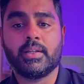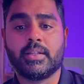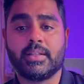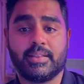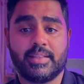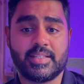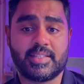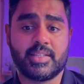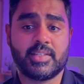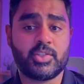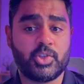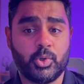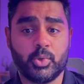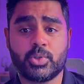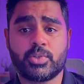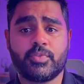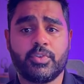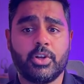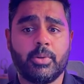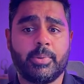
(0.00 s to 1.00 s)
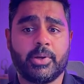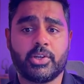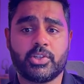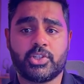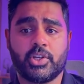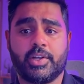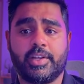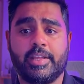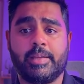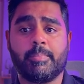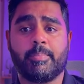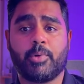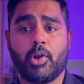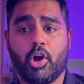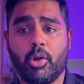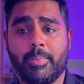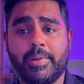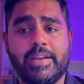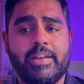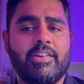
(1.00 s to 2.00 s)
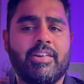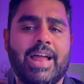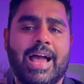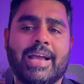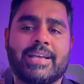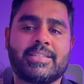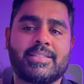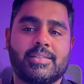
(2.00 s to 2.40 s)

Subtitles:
This is useful because your team probably tracks